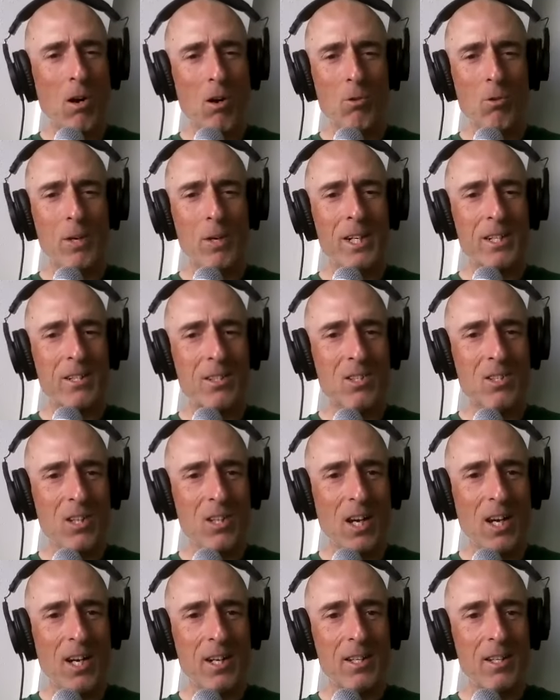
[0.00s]
already
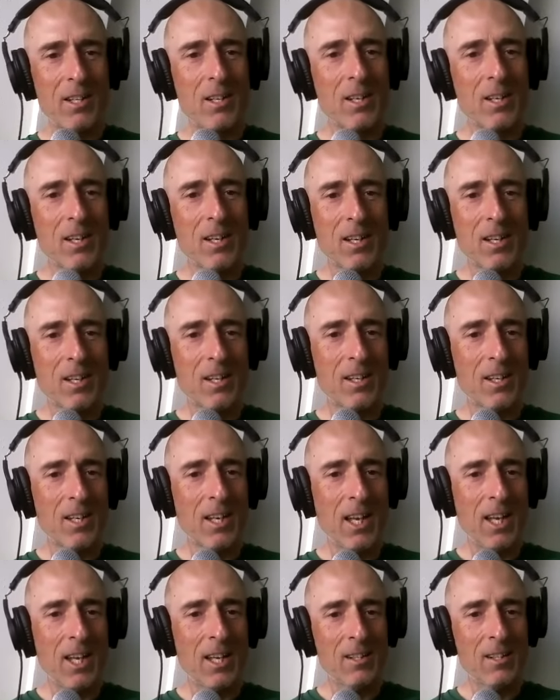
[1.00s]
decided uh,
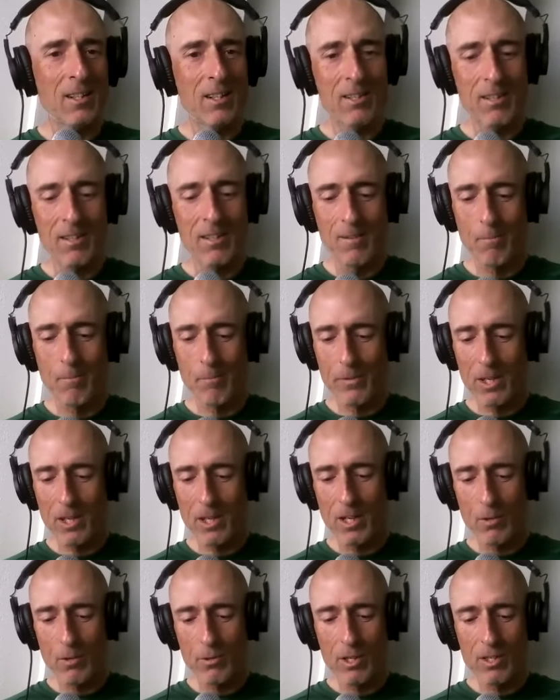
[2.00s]
and uh, you
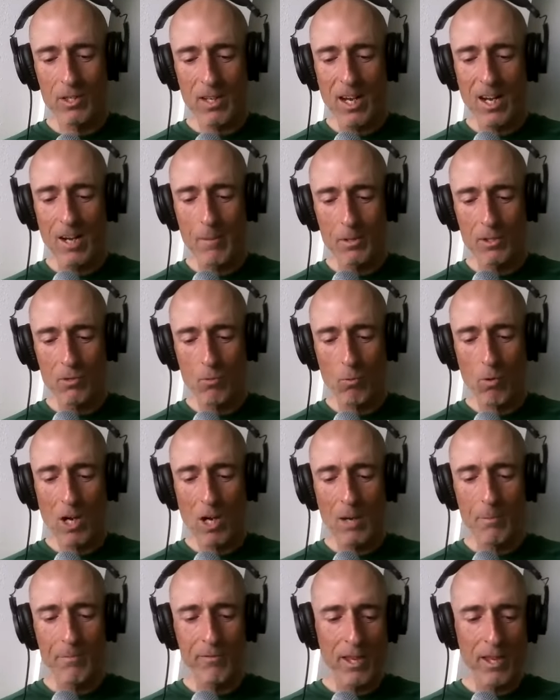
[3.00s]
know the time is
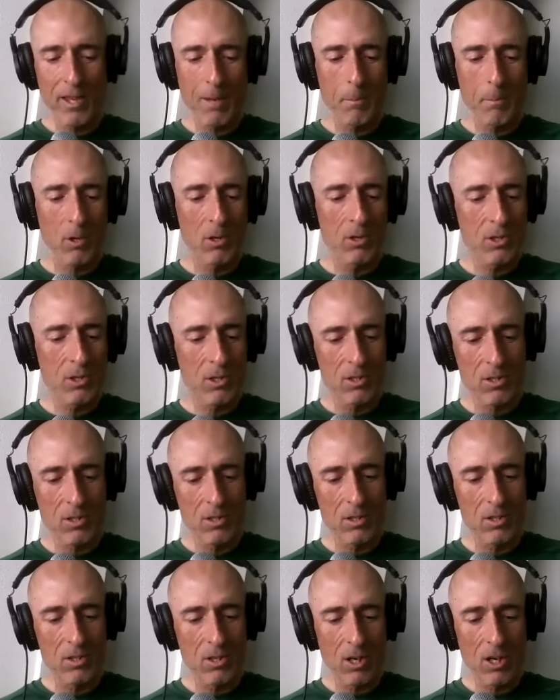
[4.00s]
right for that person
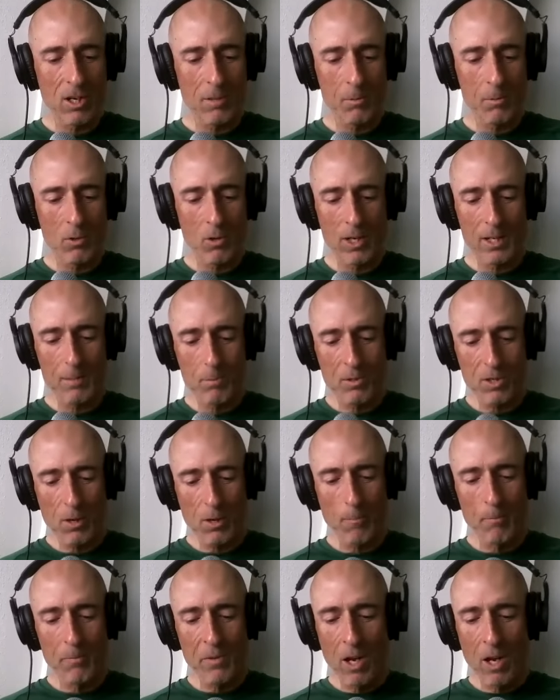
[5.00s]
to, to upgrade
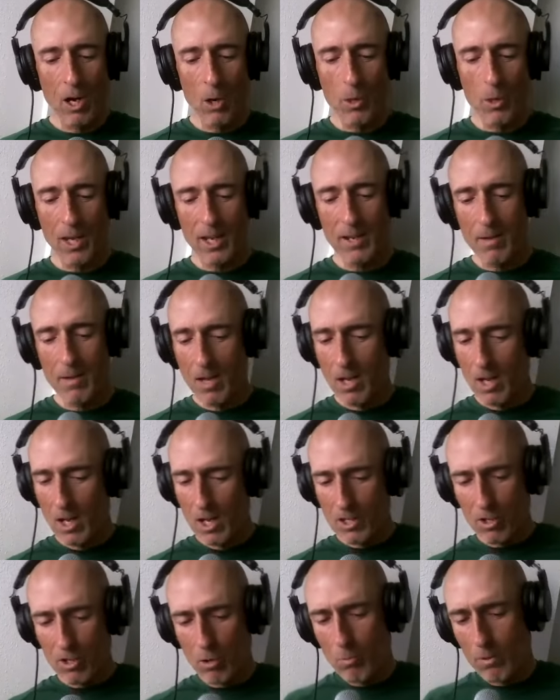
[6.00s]
so okay
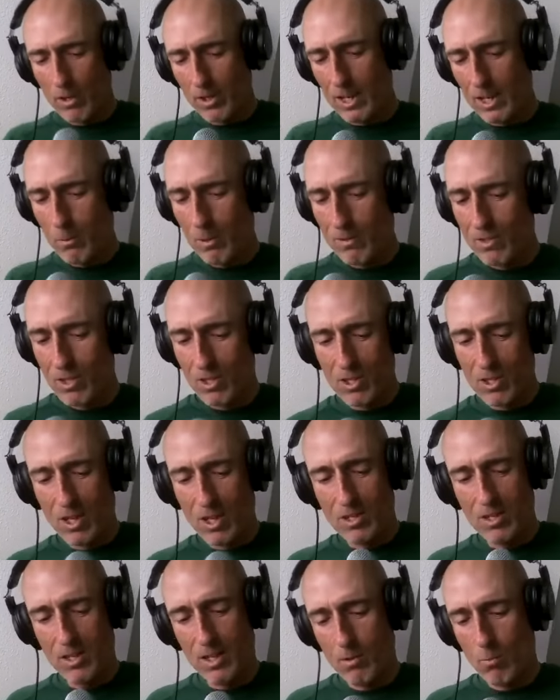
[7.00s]
so I think we've
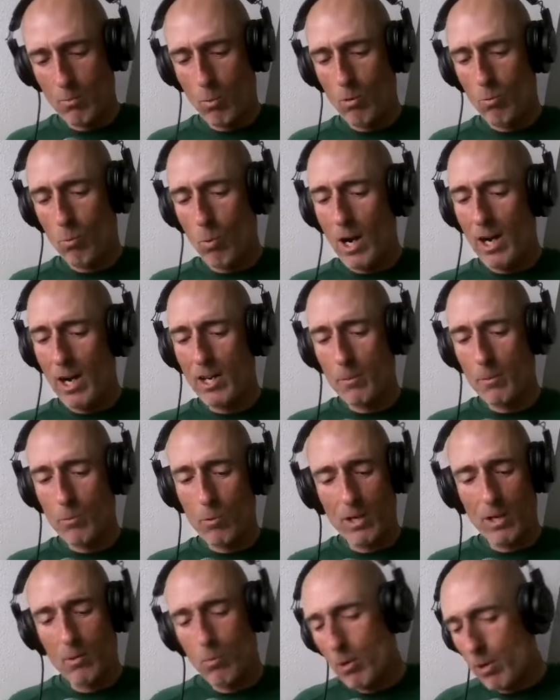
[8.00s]
discussed like what, why
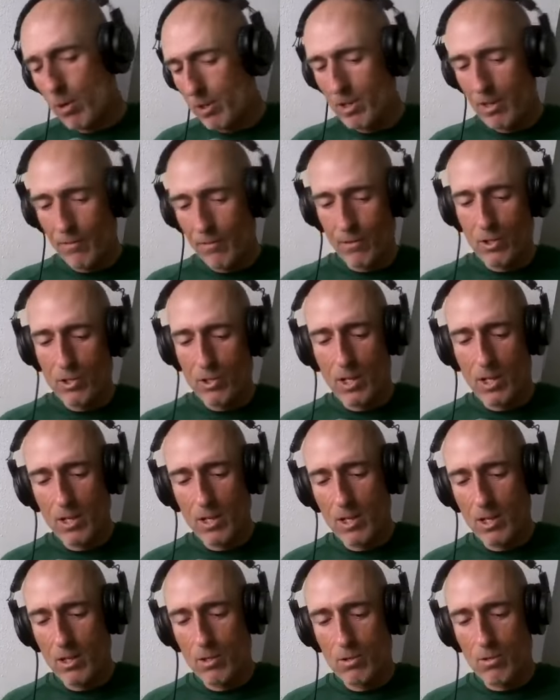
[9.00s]
upgrade? What are the different
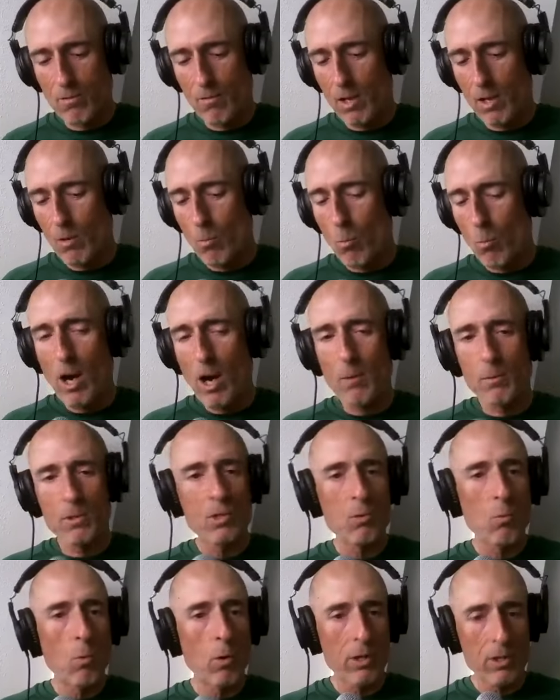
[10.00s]
scenarios? Like why would
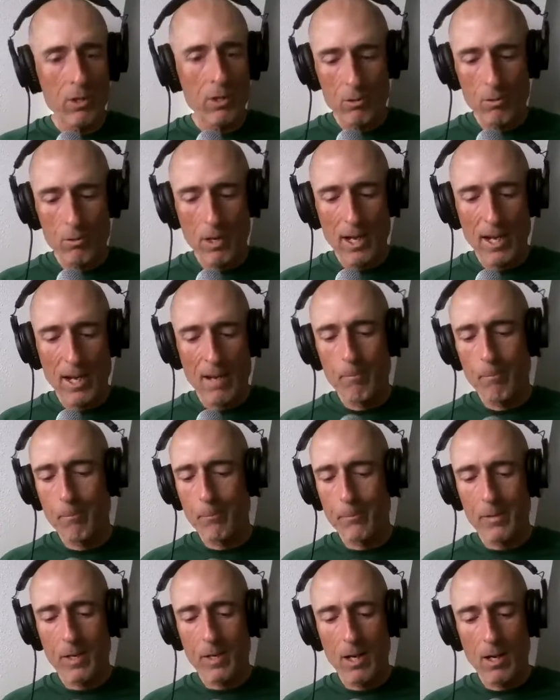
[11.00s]
you want to do that?
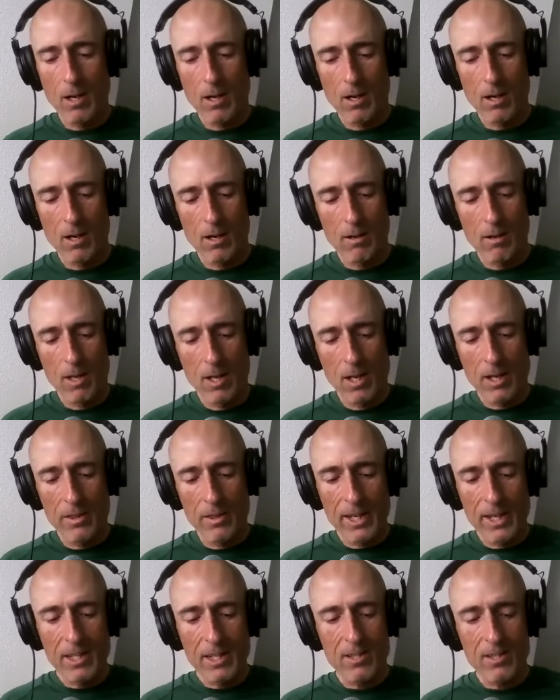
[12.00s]
Uh,
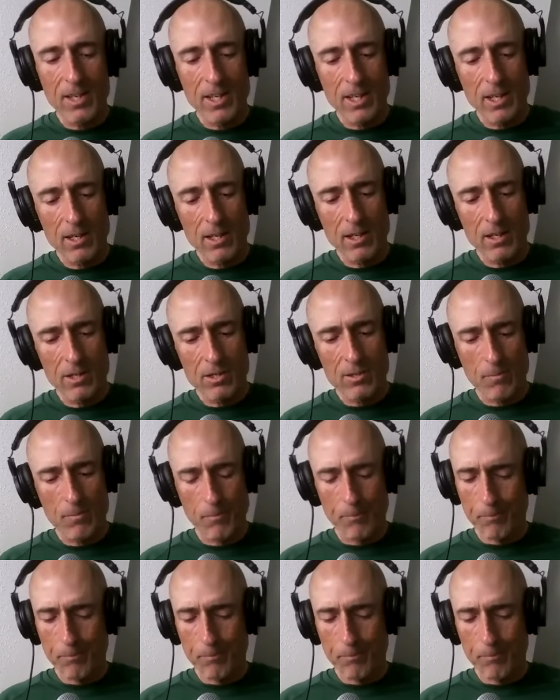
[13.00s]
the next thing is,